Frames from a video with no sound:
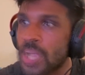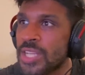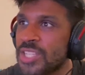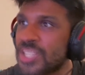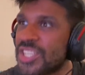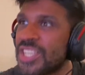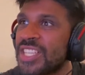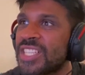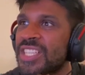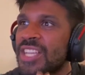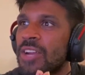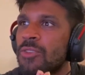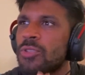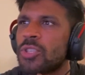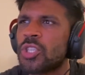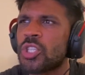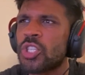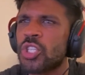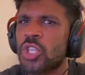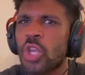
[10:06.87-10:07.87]
she
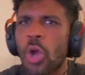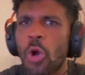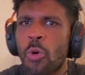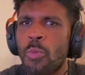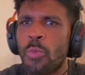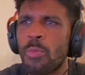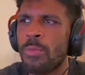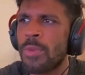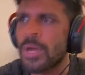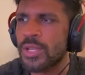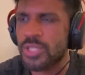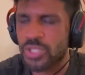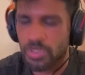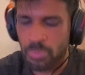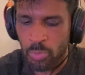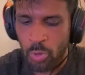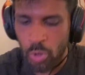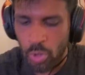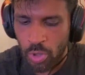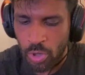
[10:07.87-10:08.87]
sounds so
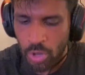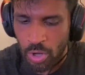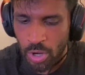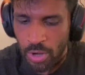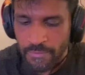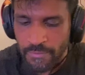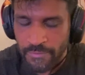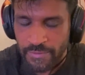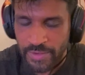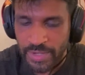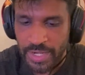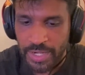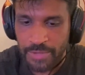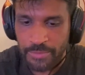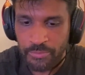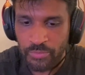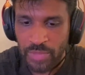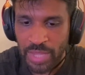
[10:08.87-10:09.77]
much more confident.